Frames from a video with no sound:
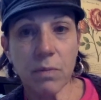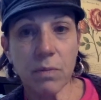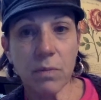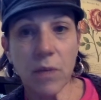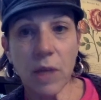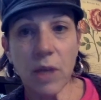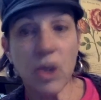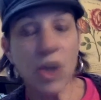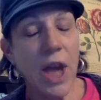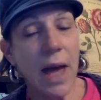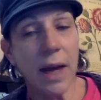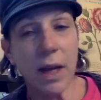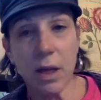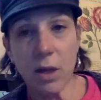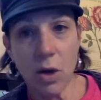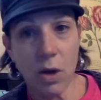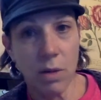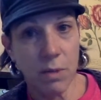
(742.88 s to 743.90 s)
like
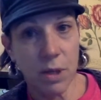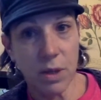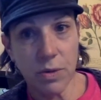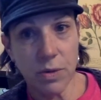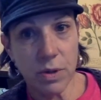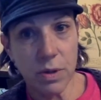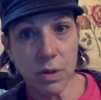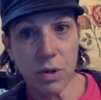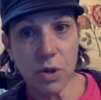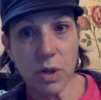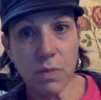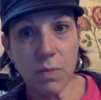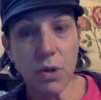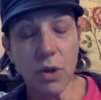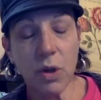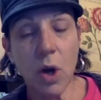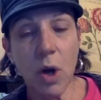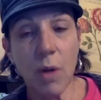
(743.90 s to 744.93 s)
chatting comments. Just
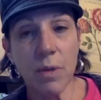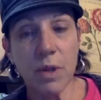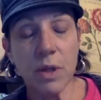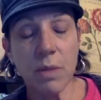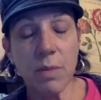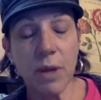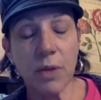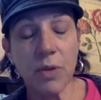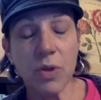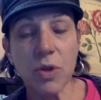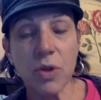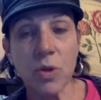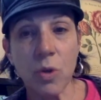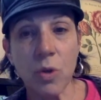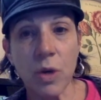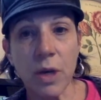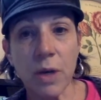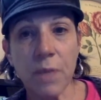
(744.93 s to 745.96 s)
put comments about the
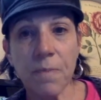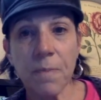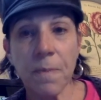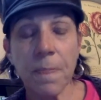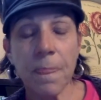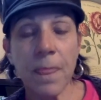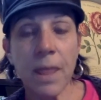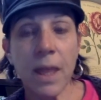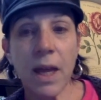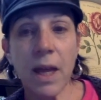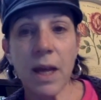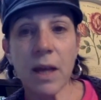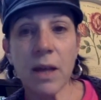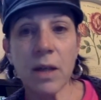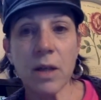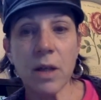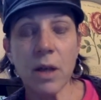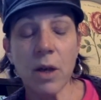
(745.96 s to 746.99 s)
story.
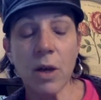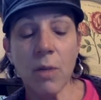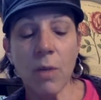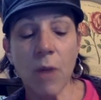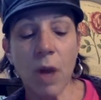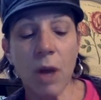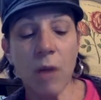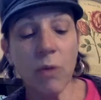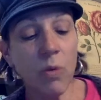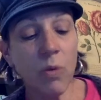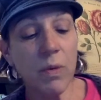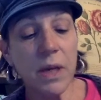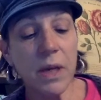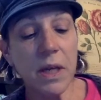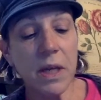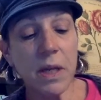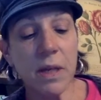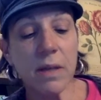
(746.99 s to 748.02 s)
And I will
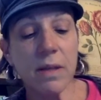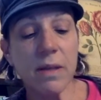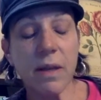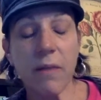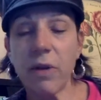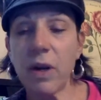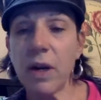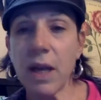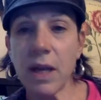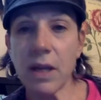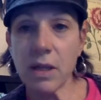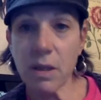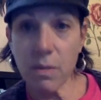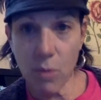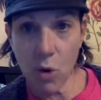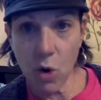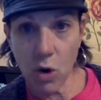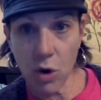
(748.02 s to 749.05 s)
read 7 and 8
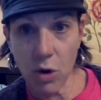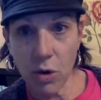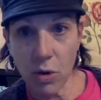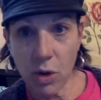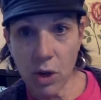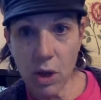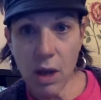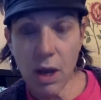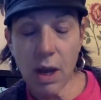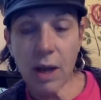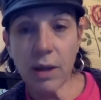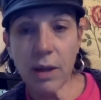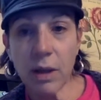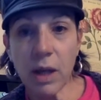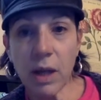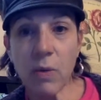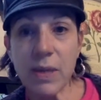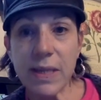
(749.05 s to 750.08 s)
tomorrow. And
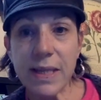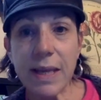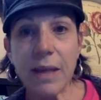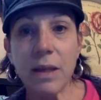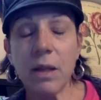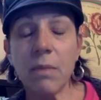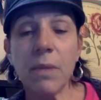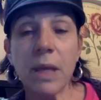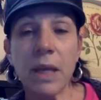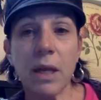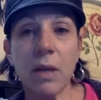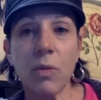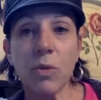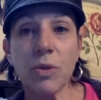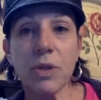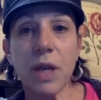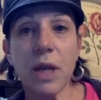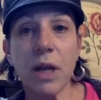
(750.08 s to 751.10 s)
like we said in the meeting,
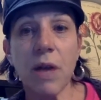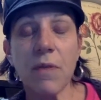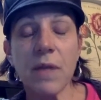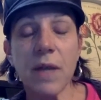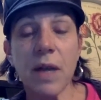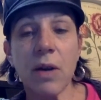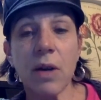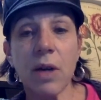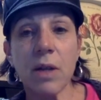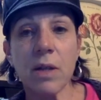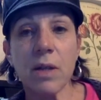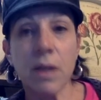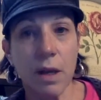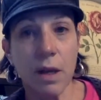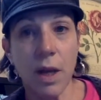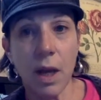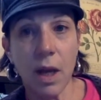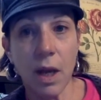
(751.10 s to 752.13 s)
we'll take off Saturday and
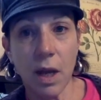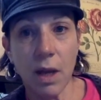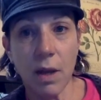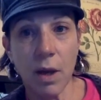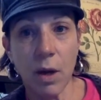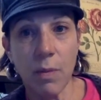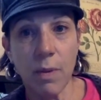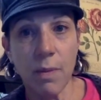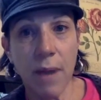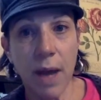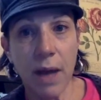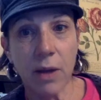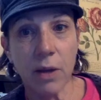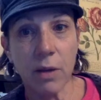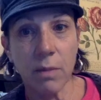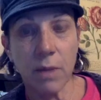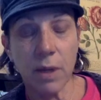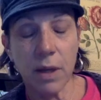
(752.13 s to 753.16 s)
Sunday, and then I'll be back
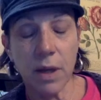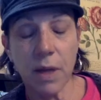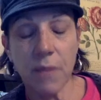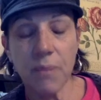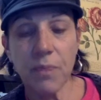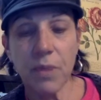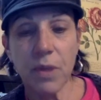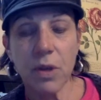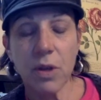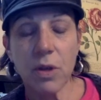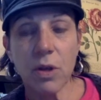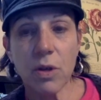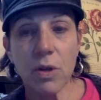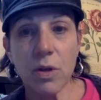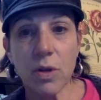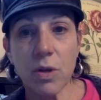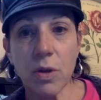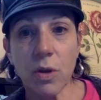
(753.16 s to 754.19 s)
on Monday.
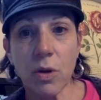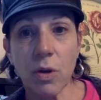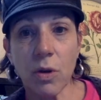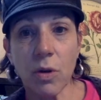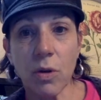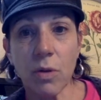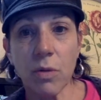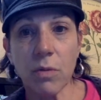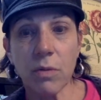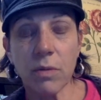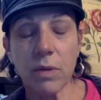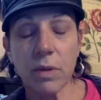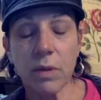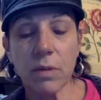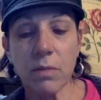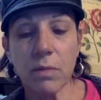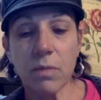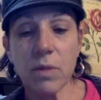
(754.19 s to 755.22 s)
So
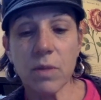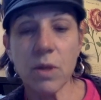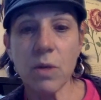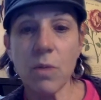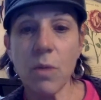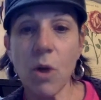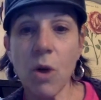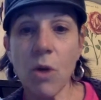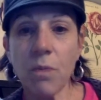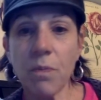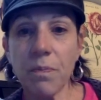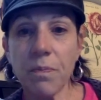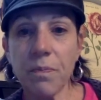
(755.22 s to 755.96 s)
see you tomorrow.